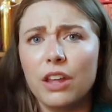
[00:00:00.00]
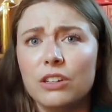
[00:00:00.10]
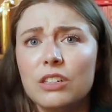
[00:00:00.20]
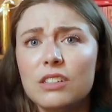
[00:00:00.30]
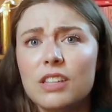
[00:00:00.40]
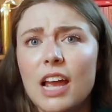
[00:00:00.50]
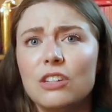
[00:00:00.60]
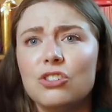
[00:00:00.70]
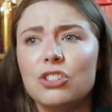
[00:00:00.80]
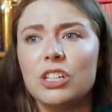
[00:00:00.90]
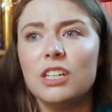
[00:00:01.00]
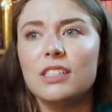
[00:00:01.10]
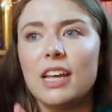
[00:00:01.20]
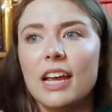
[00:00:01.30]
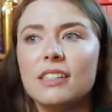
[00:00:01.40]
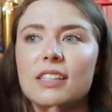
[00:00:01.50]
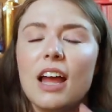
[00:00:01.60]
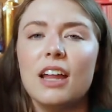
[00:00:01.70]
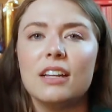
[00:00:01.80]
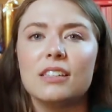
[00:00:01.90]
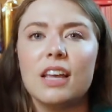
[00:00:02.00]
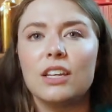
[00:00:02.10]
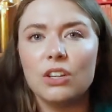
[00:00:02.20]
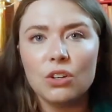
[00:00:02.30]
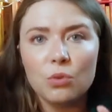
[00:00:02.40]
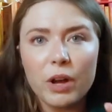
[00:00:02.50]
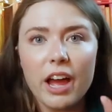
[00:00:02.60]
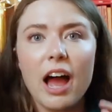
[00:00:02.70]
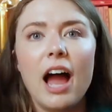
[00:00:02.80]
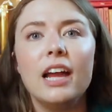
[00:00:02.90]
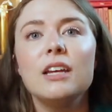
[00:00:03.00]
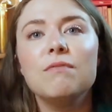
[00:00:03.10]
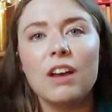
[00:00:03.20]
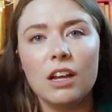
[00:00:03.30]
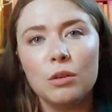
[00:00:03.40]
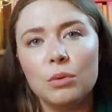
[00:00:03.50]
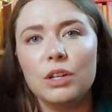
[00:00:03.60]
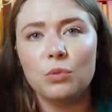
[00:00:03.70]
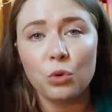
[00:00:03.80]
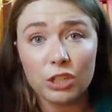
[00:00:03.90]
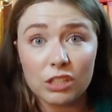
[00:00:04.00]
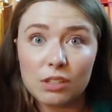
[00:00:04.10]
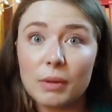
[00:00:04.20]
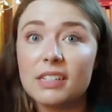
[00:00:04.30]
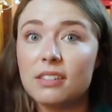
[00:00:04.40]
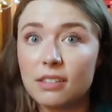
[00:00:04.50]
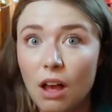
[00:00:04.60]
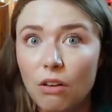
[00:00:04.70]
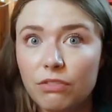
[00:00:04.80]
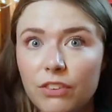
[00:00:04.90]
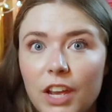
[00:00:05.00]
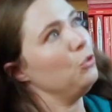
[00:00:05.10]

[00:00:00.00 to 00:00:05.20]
others, and she takes that and is like, you know what, I am valuable and worthy to myself.